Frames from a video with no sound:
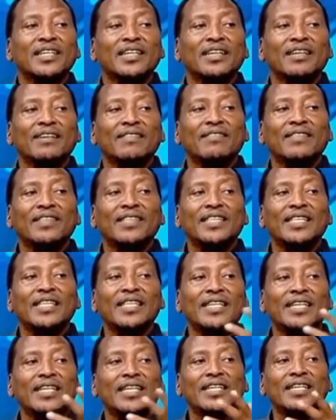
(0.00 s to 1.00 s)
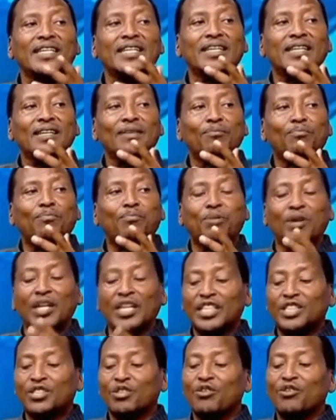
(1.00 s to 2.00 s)
the
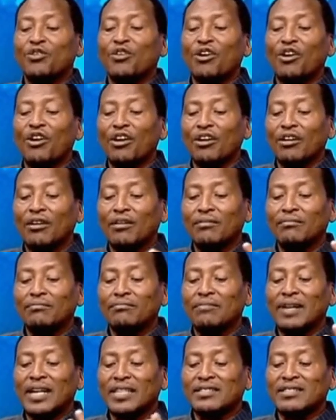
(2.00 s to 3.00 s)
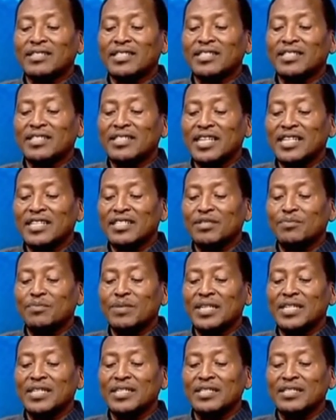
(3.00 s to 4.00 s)
political matrix that is
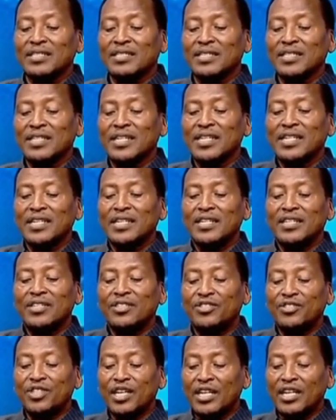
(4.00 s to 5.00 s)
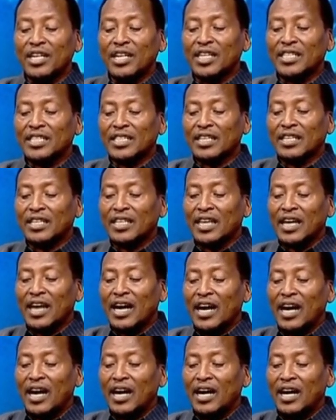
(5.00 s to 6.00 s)
being generated
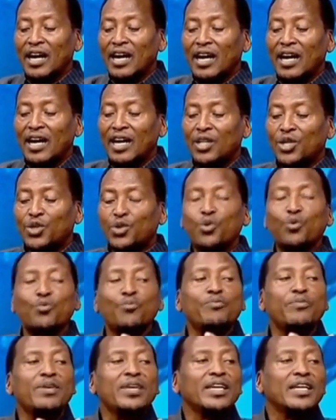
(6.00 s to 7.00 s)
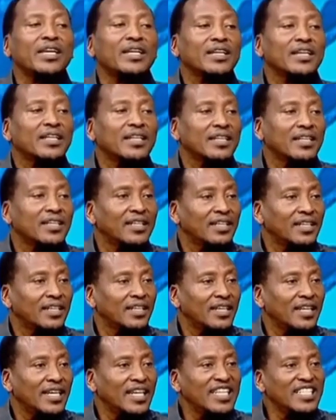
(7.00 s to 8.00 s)
there, to me,
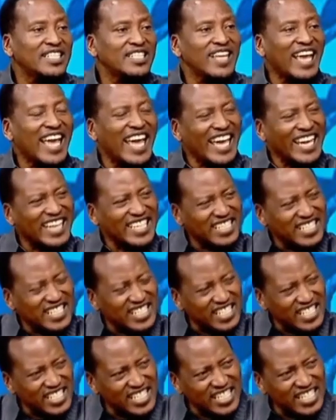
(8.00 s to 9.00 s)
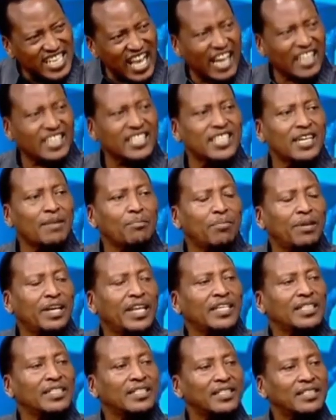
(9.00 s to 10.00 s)
is exact
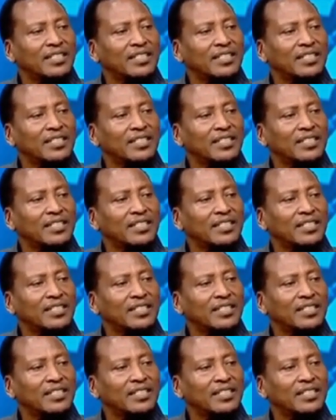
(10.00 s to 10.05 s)
template